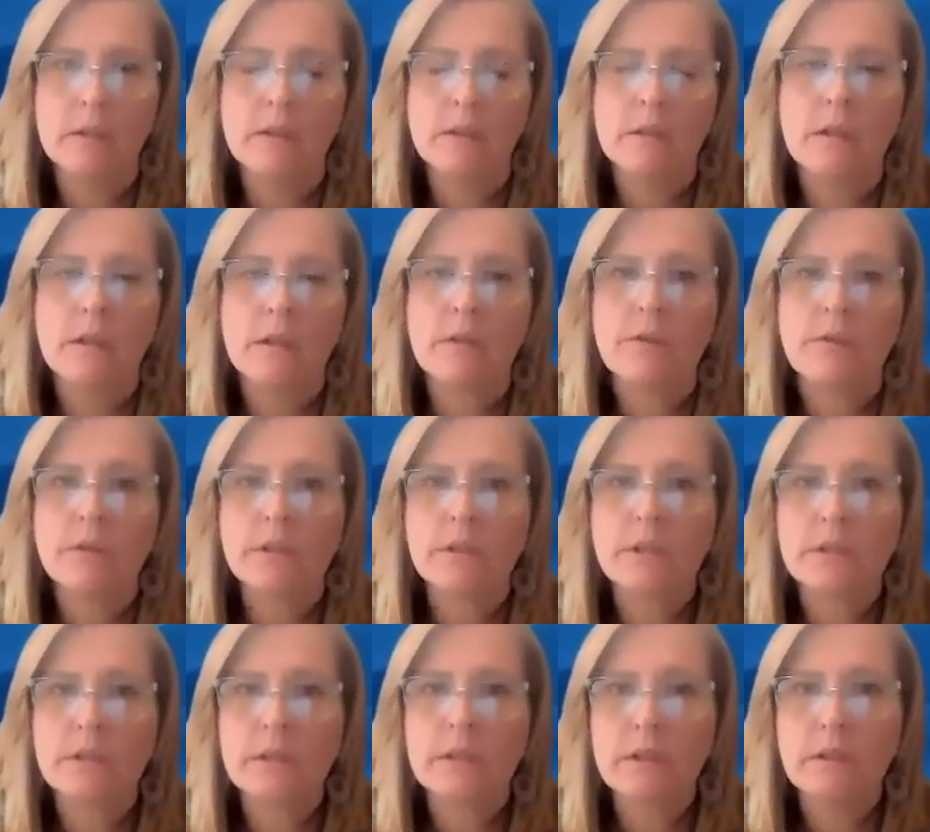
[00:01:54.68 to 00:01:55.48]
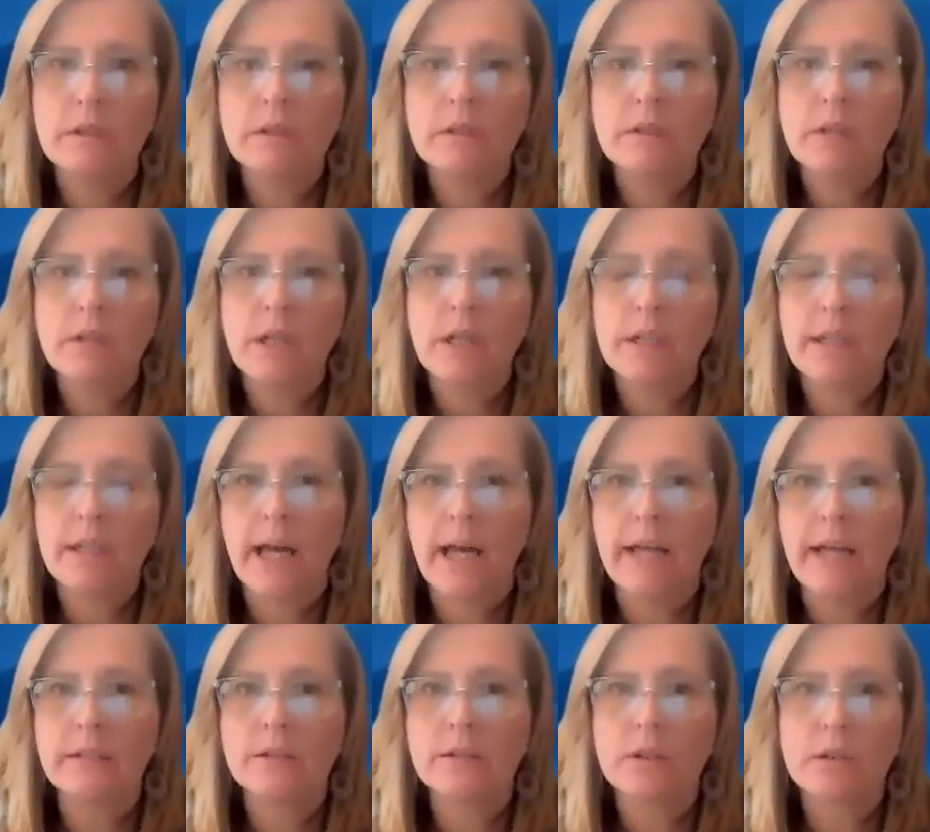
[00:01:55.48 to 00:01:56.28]
there's still a
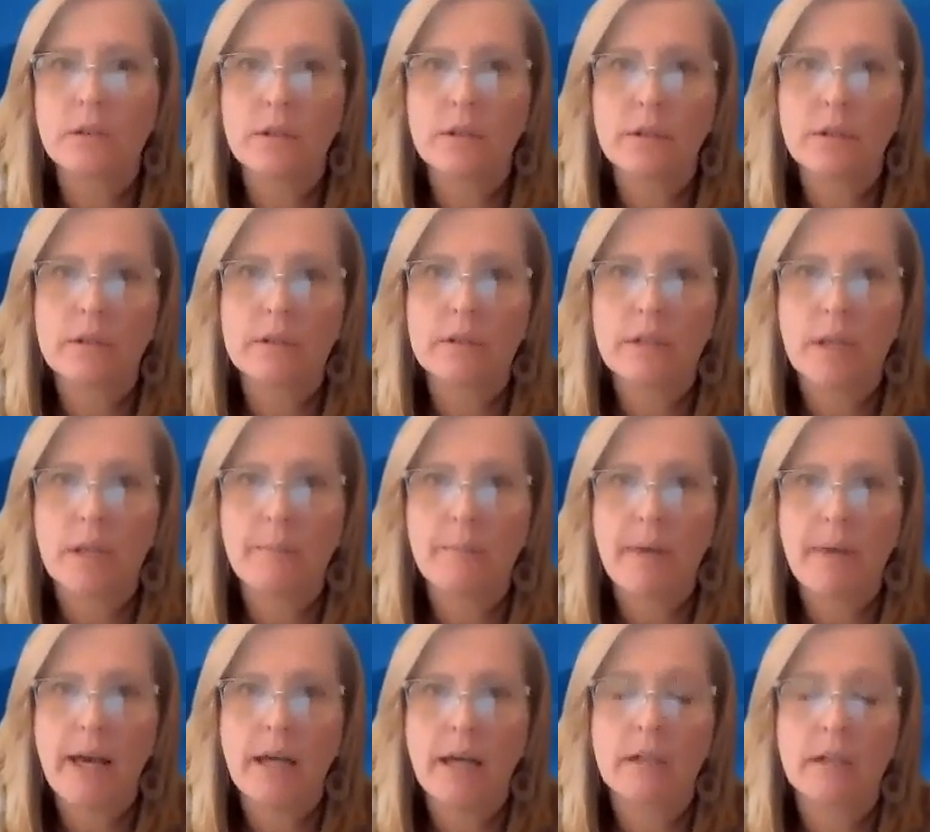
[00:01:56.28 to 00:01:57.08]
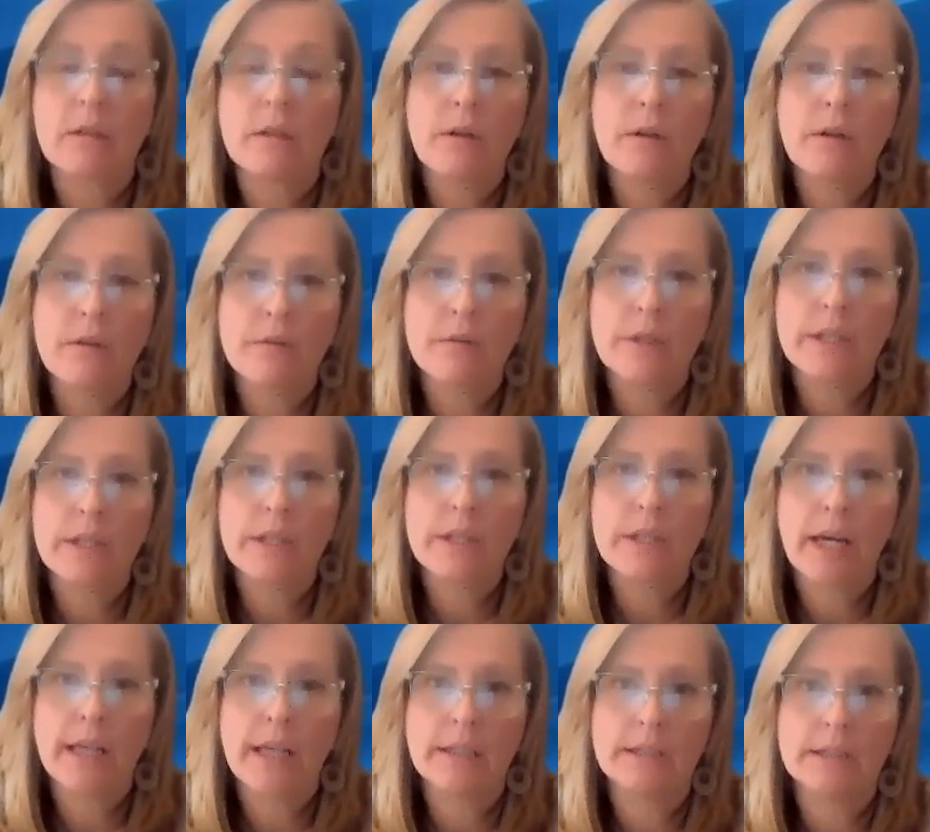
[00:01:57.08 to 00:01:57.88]
lot to learn about
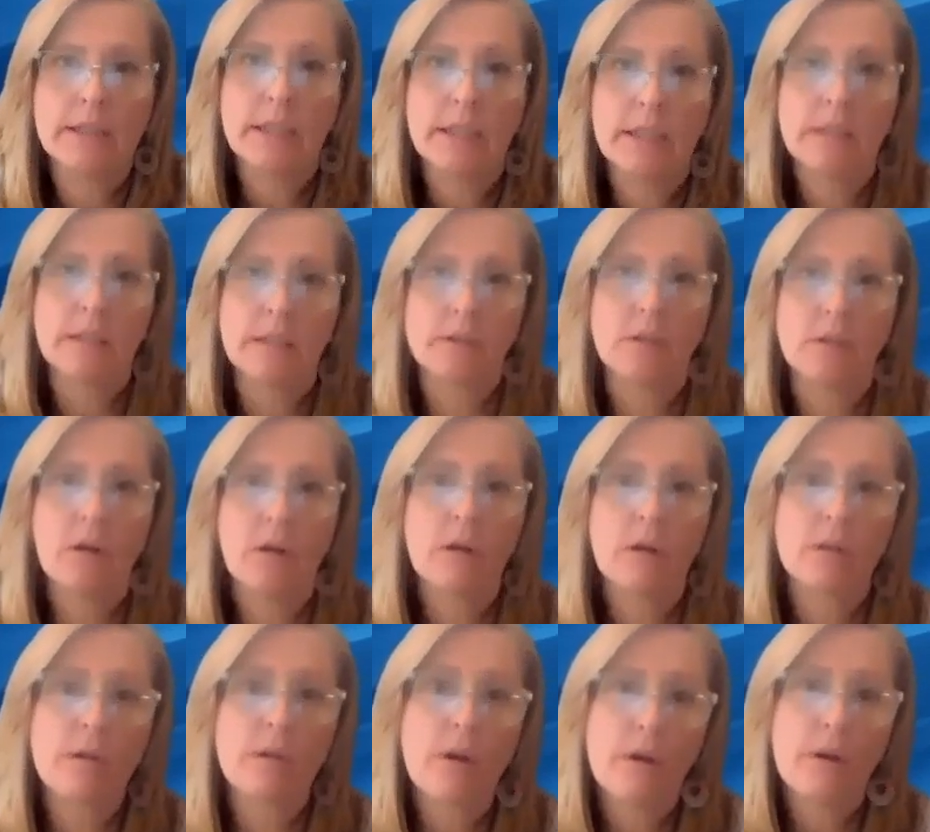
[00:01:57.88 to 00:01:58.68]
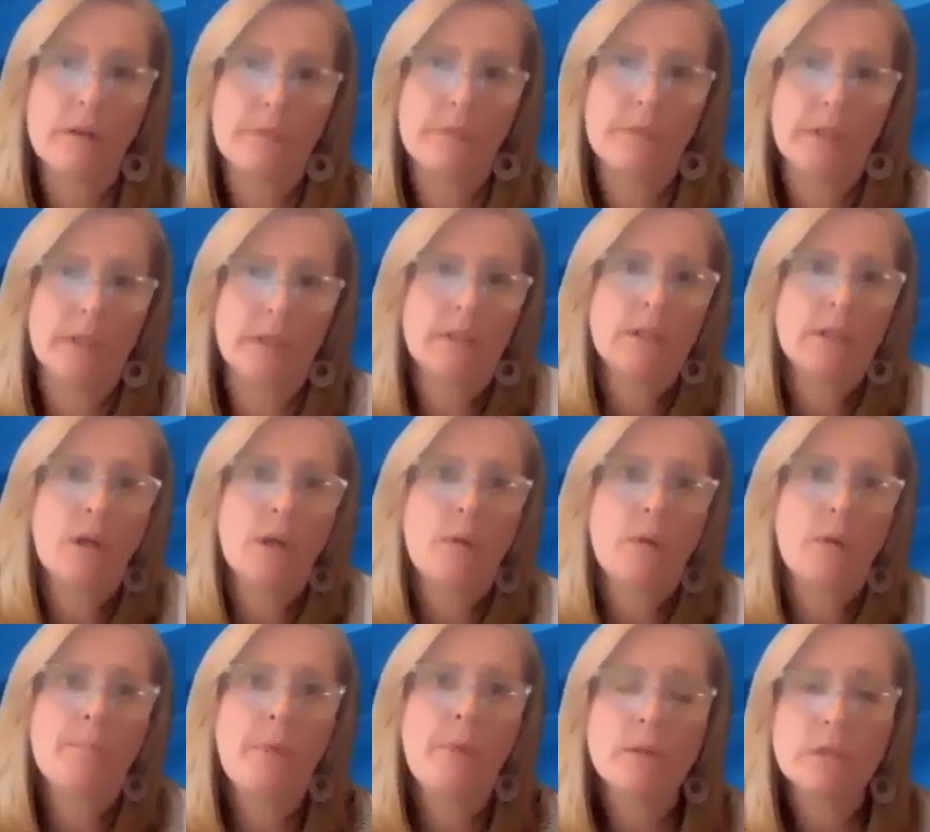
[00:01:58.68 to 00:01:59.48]
COVID-19 and long COVID.
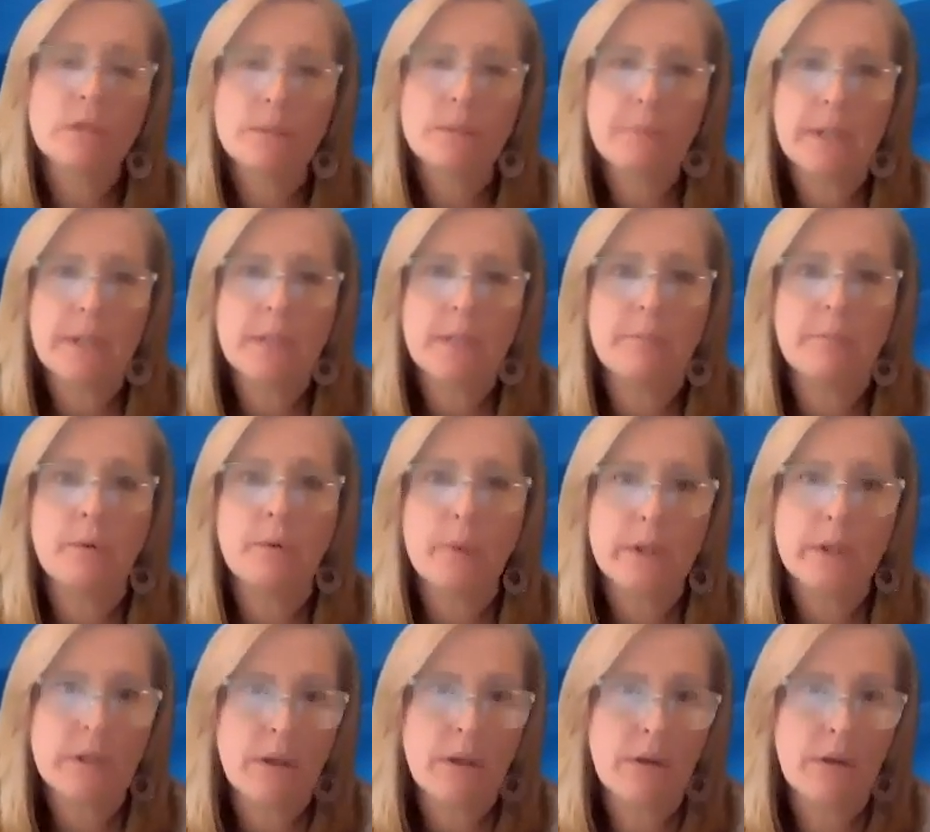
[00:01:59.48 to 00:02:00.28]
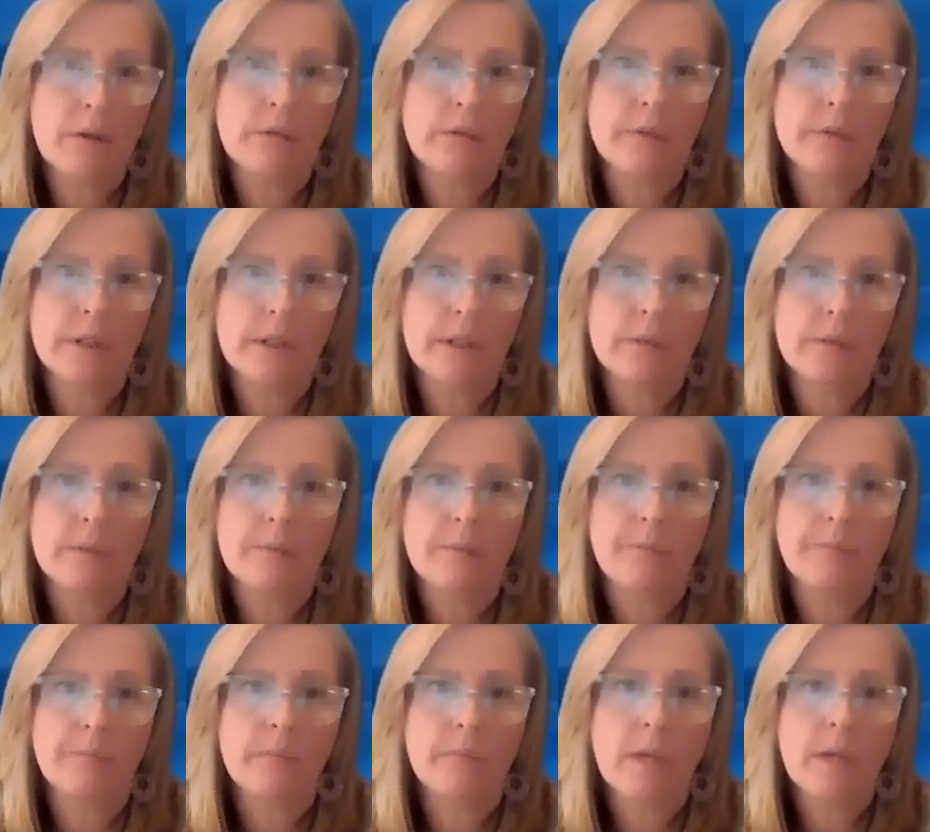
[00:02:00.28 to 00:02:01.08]
Most people with COVID
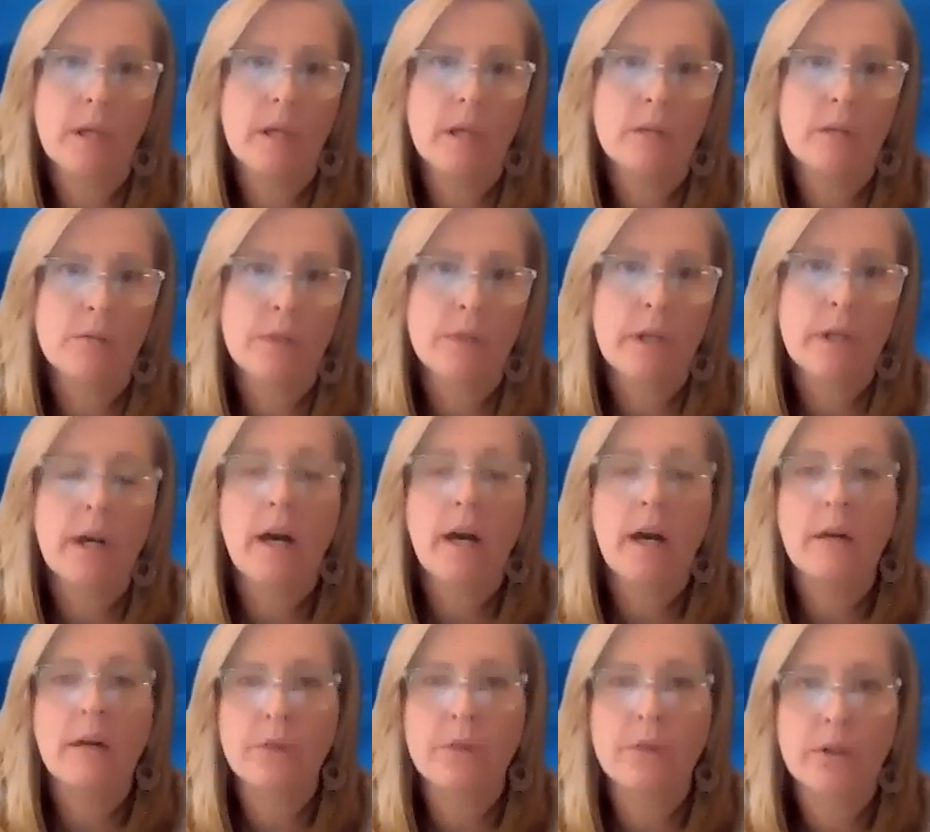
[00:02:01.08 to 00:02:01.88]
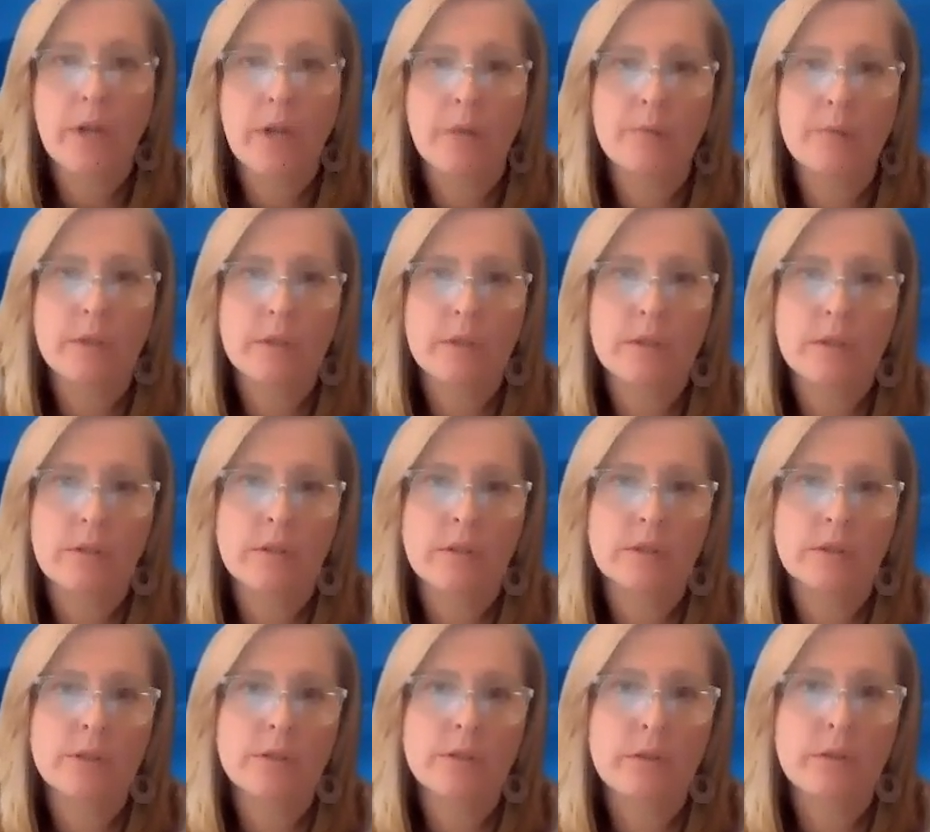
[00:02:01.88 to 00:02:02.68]
recover and
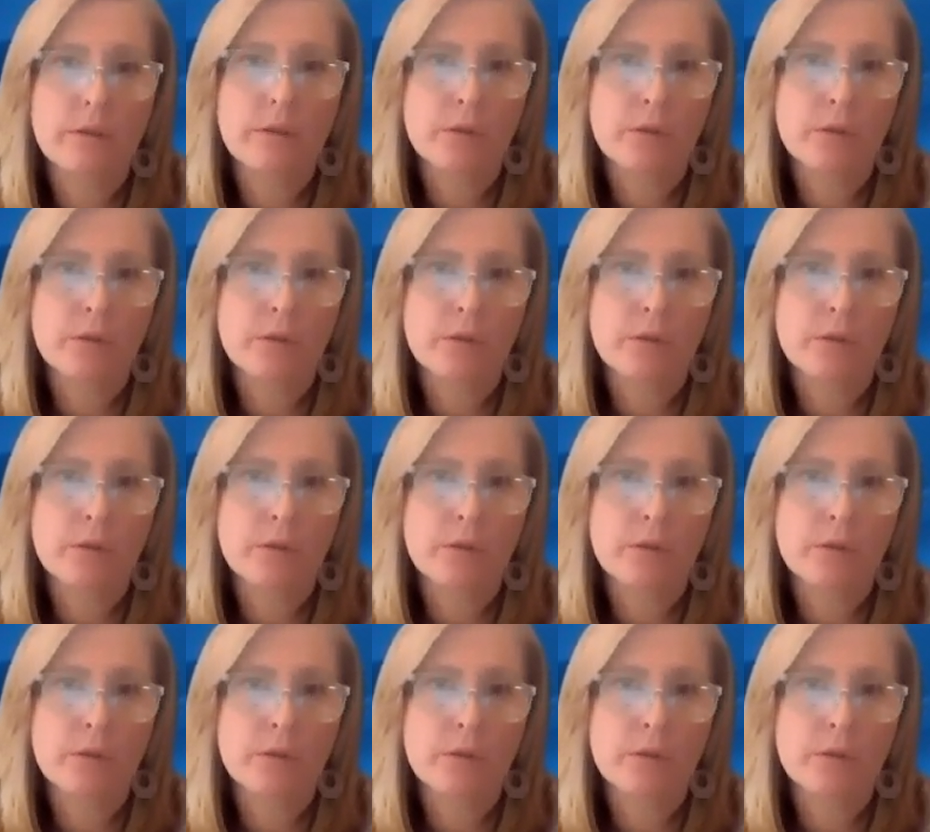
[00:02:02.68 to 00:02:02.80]
return to their